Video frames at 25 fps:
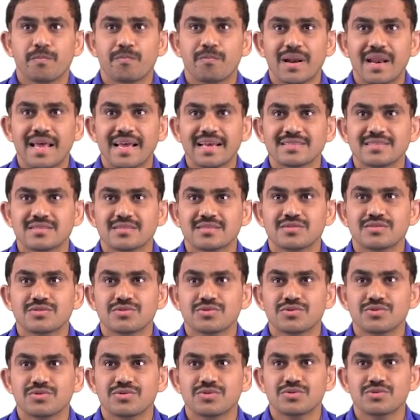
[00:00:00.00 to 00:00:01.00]
plus
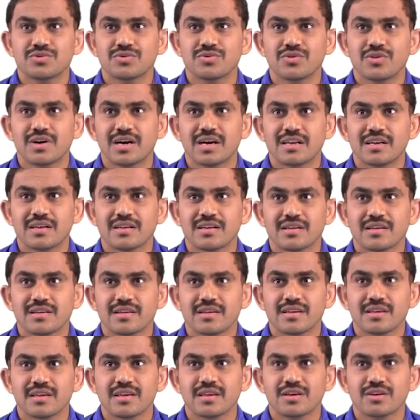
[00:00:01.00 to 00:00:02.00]
12
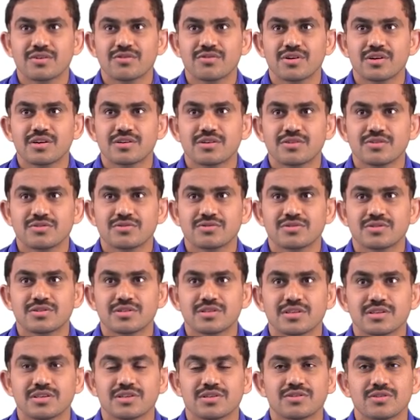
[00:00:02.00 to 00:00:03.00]
equal to
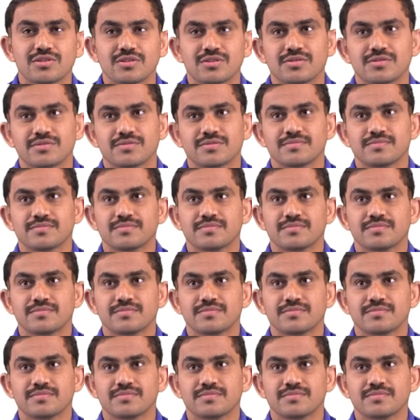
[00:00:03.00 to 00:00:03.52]
0.